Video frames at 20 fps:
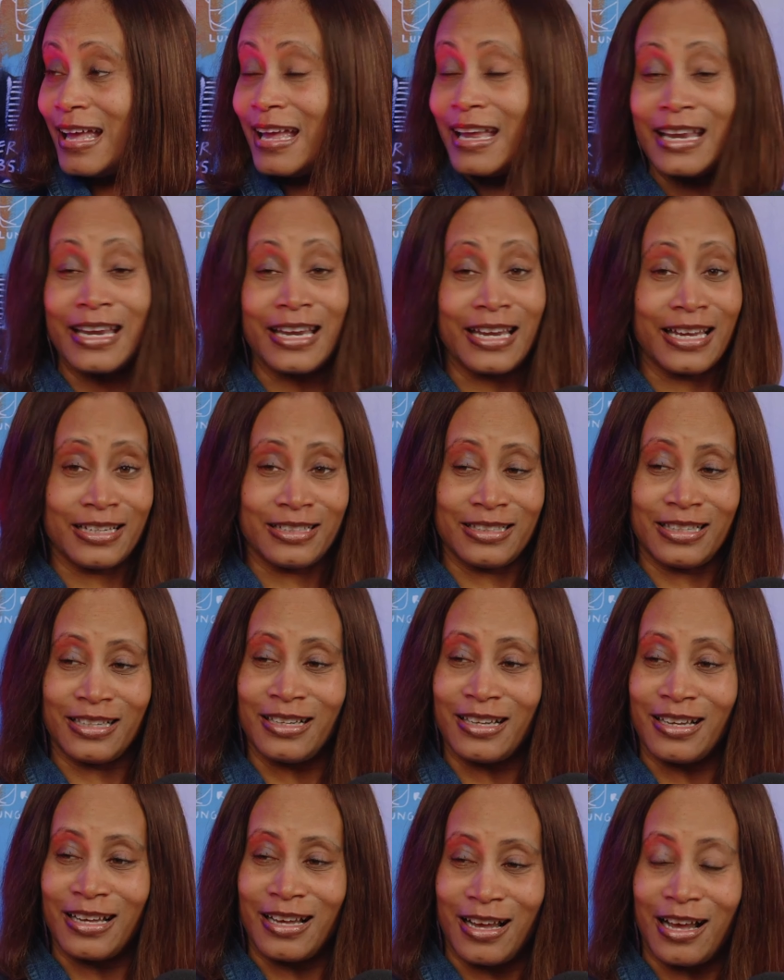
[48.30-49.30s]
And
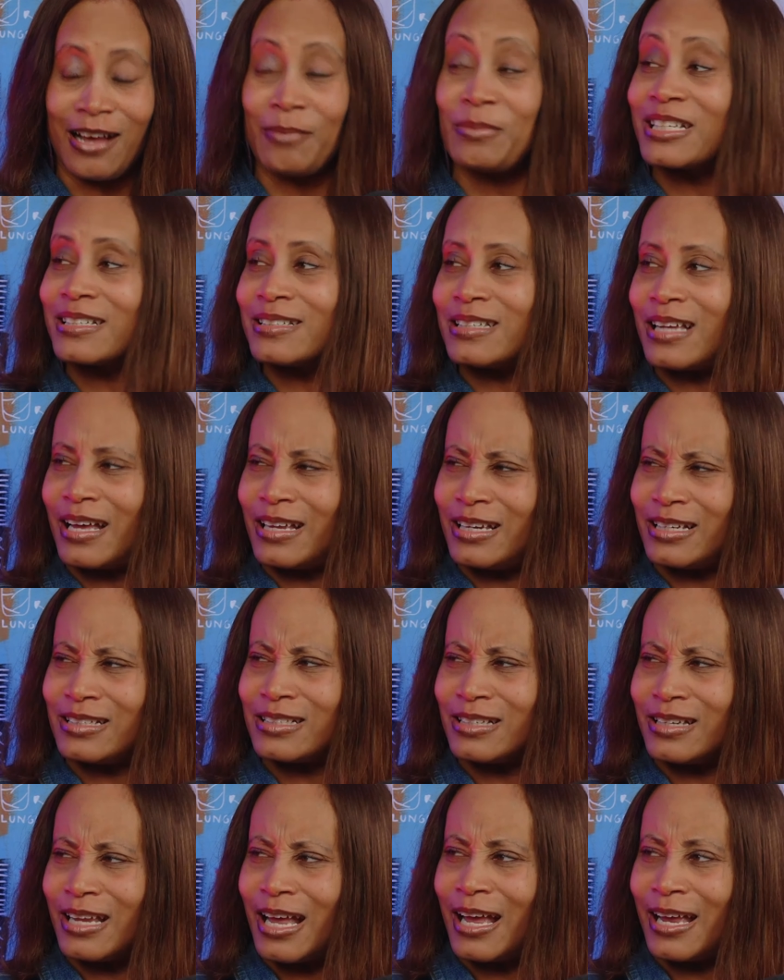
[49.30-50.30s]
I'm excited
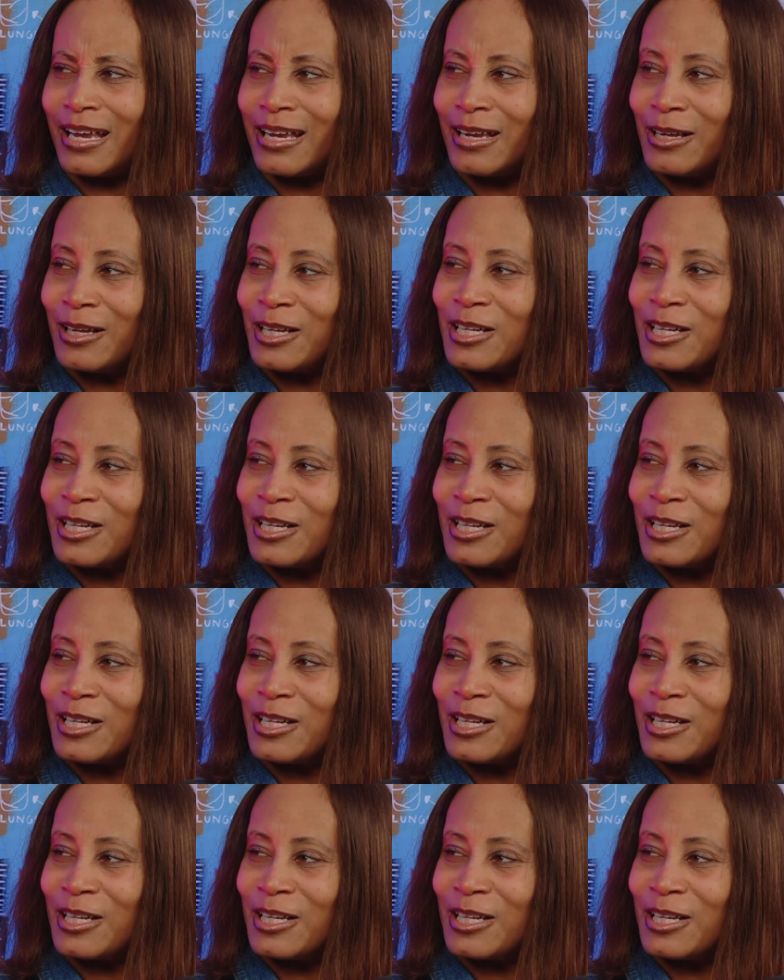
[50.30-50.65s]
today.